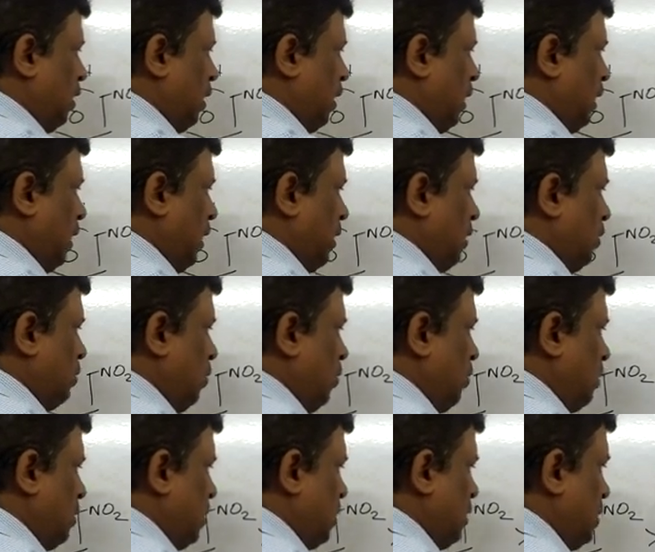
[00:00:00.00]
Again,
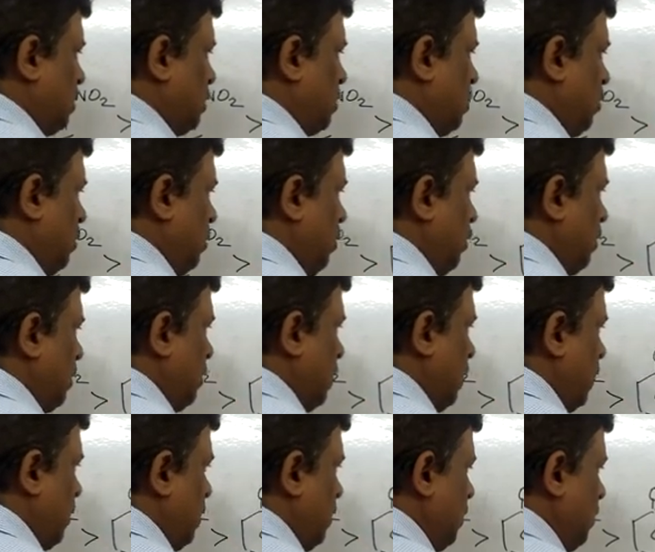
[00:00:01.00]
which is stronger
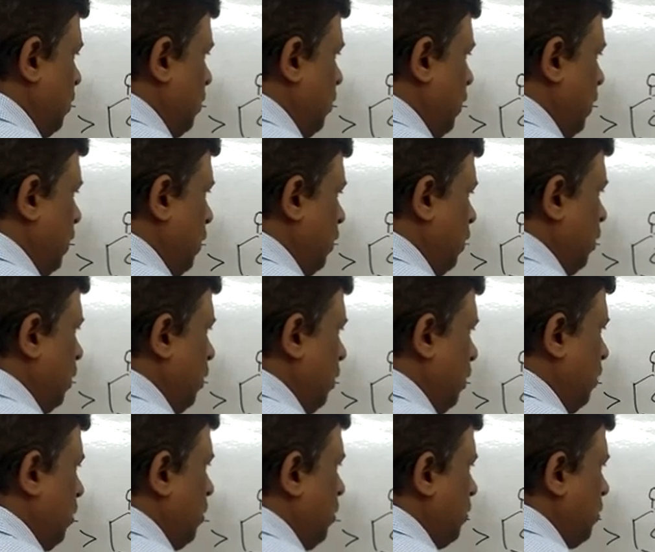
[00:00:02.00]
than phenol.
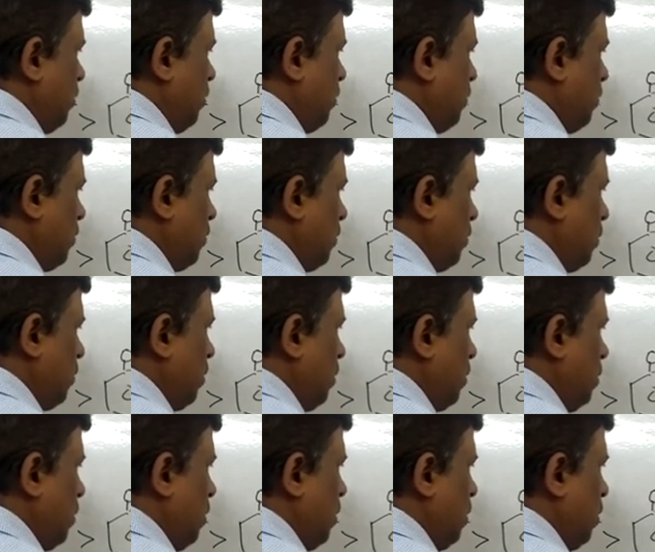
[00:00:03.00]

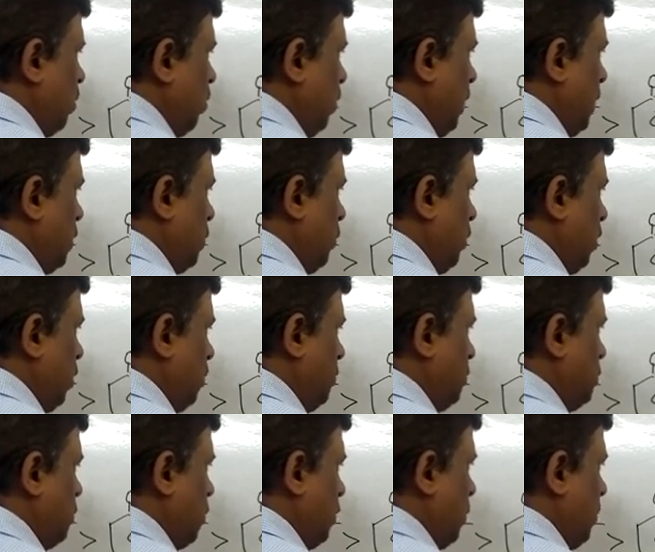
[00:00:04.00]
What we
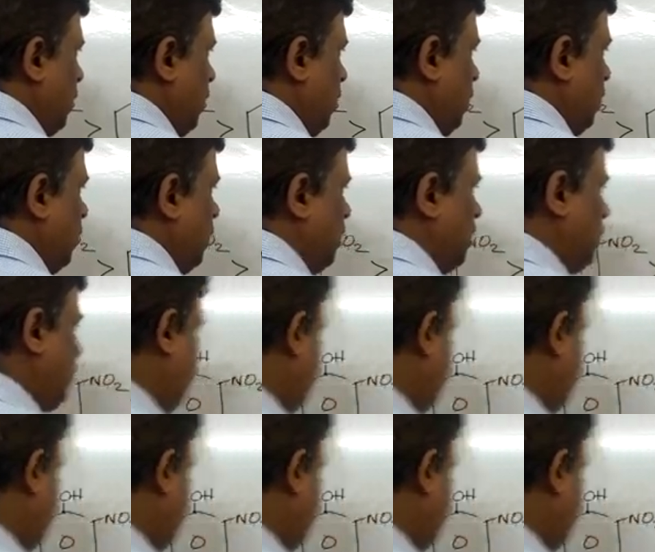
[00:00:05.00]
observe here,